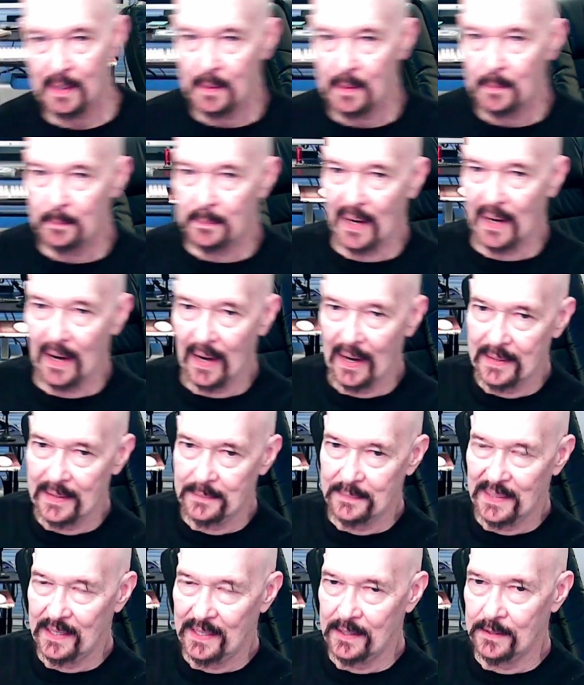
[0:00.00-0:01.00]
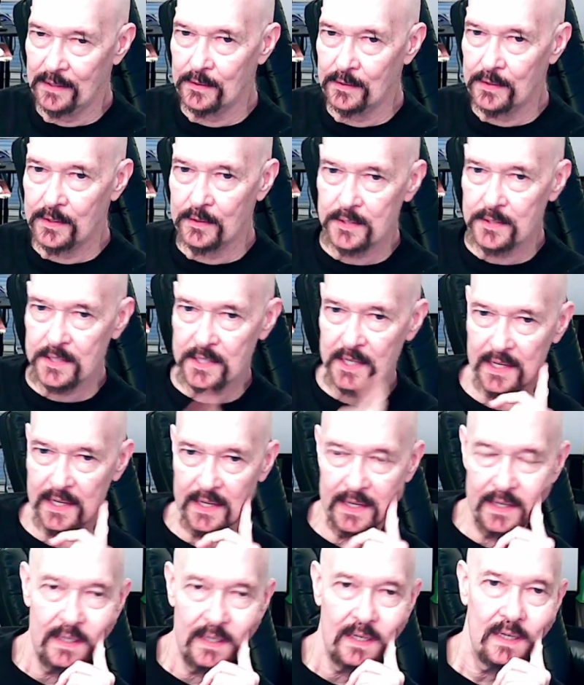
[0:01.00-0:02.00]
Behind me here, you see
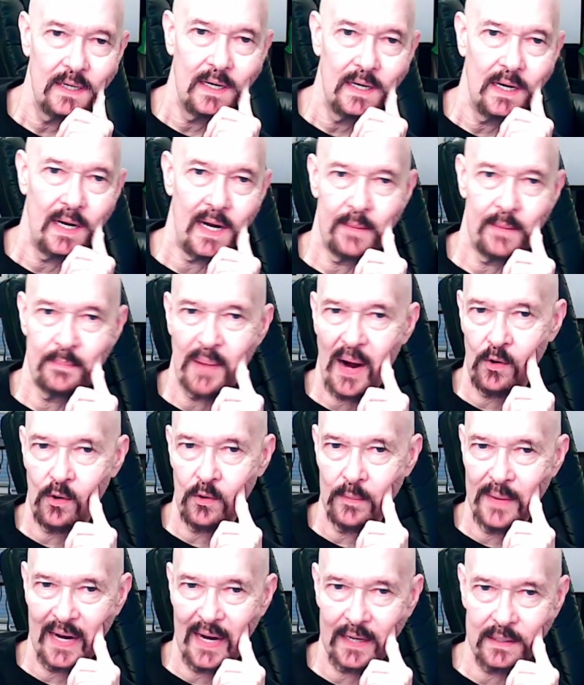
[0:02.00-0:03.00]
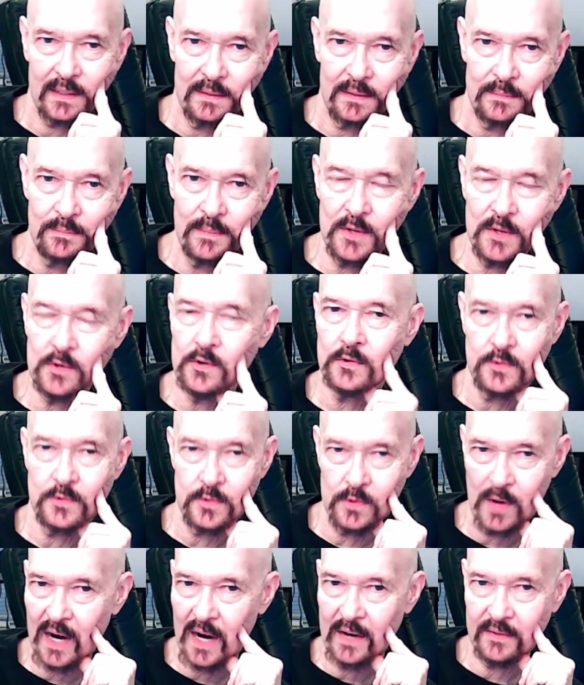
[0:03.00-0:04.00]
a PowerMac mirrored
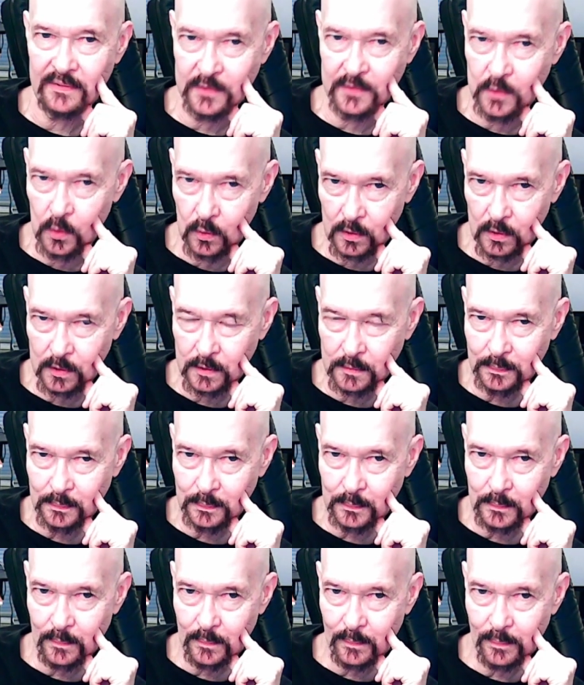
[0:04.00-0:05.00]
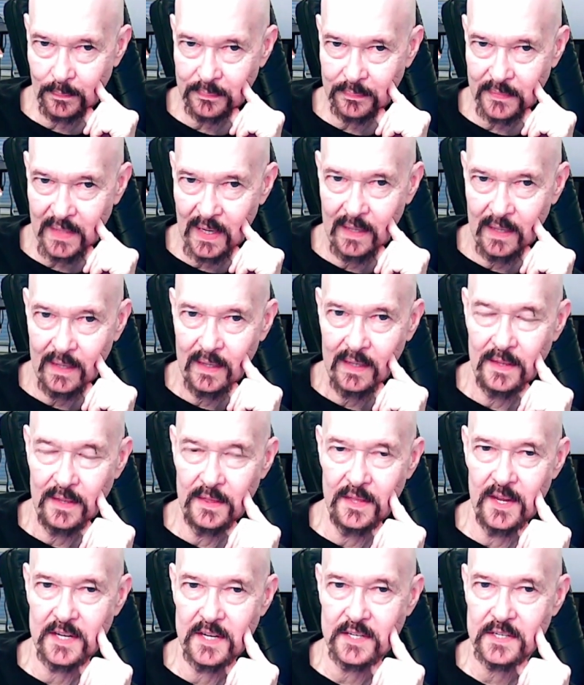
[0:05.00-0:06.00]
drive door.
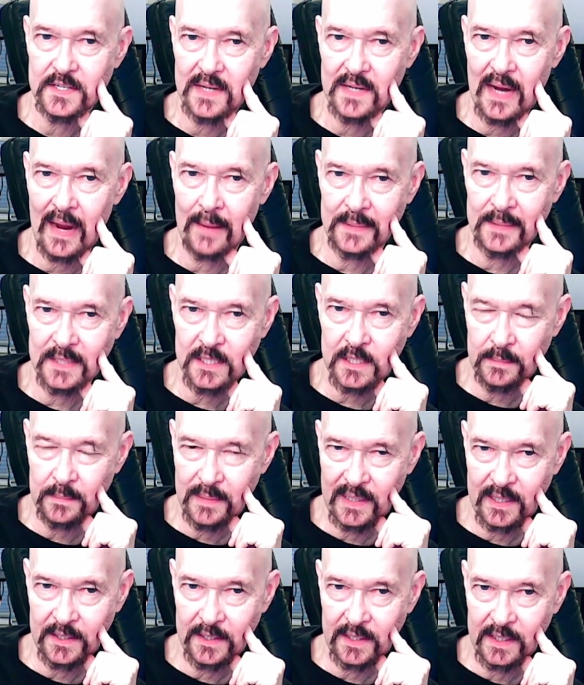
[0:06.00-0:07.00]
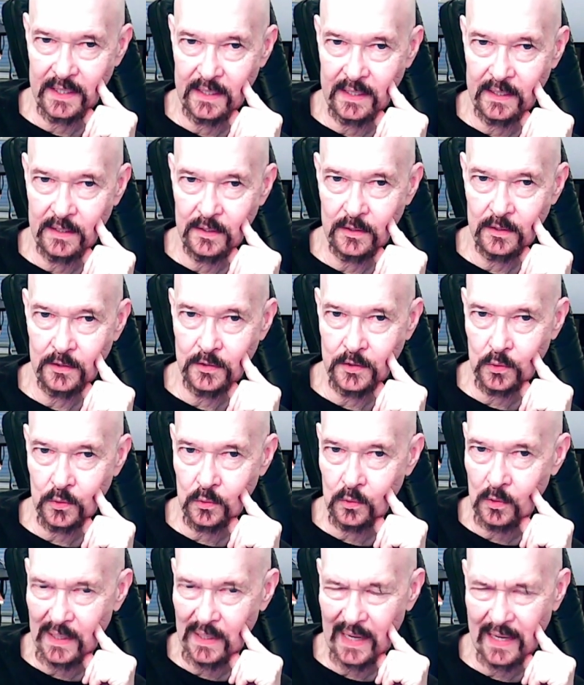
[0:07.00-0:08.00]
This happens to be the
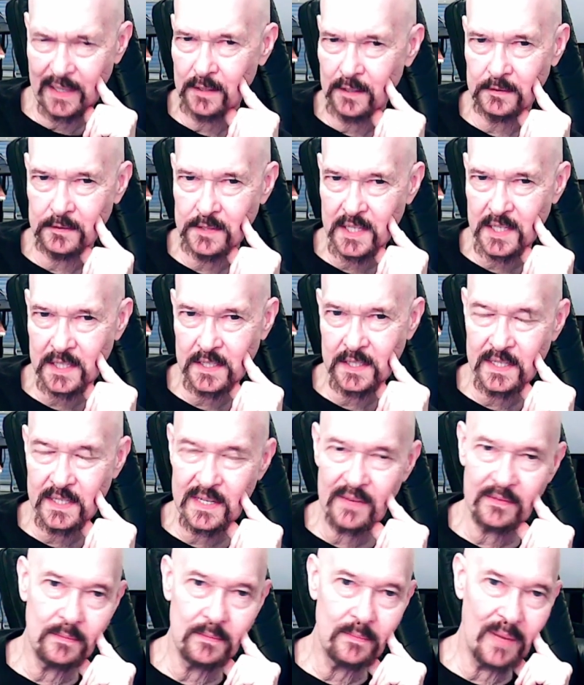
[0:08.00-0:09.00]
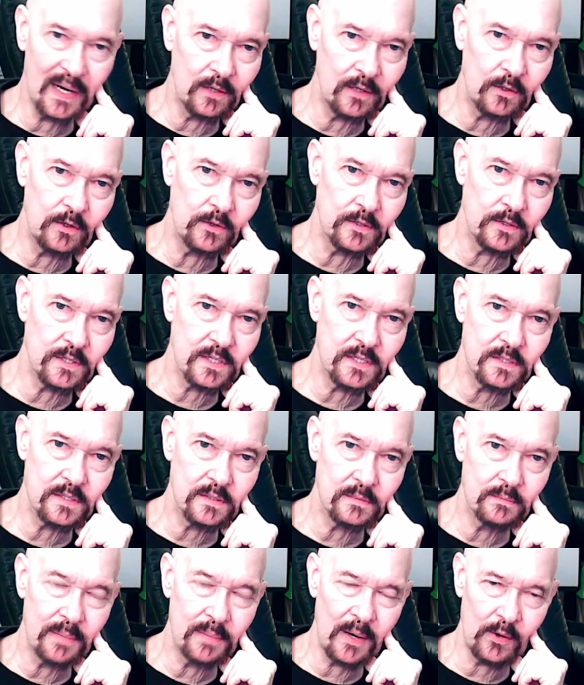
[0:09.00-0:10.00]
dual 867 megahertz
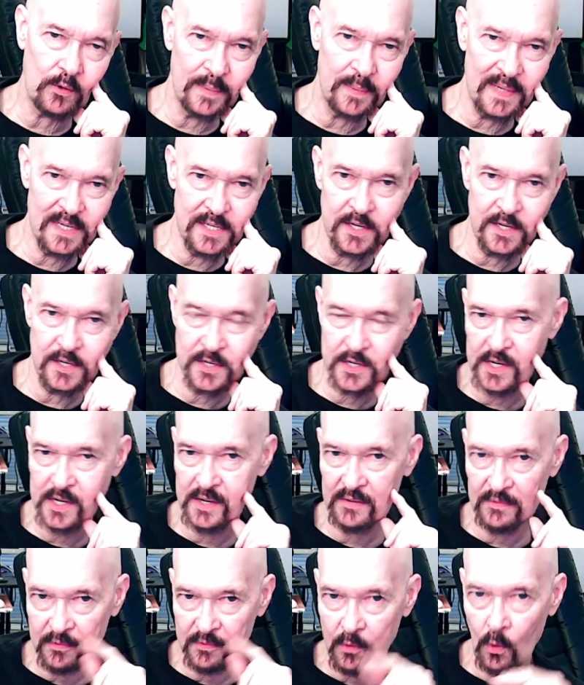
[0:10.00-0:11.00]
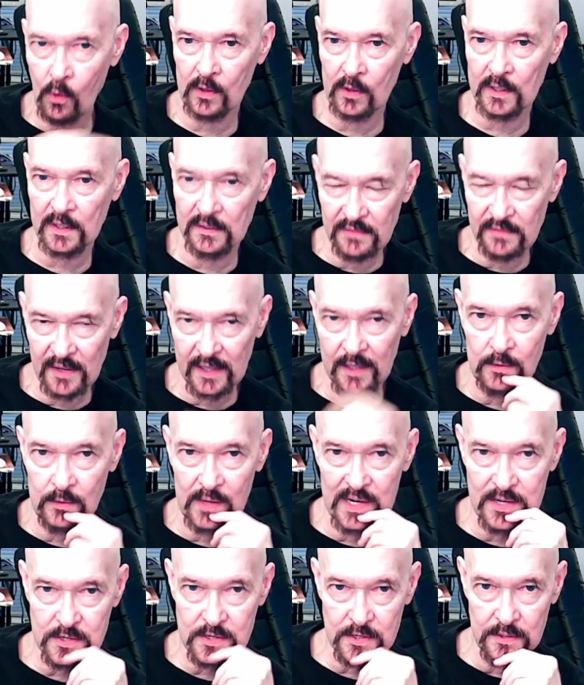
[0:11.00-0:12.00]
PowerPC G4
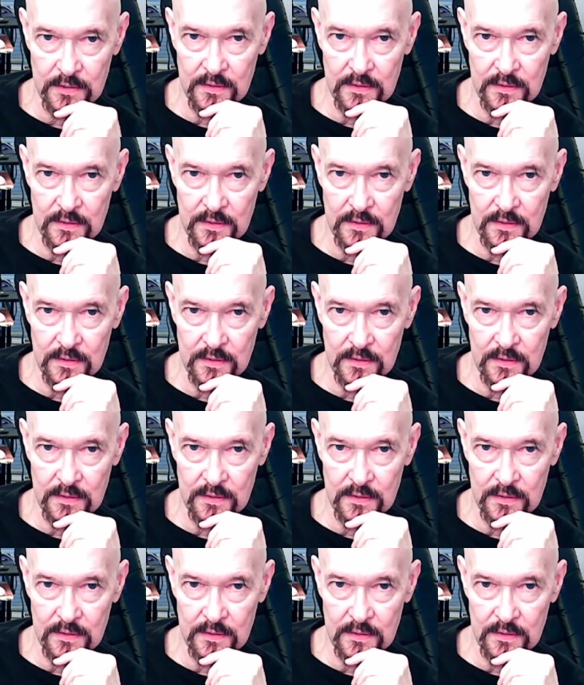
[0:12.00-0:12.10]
configuration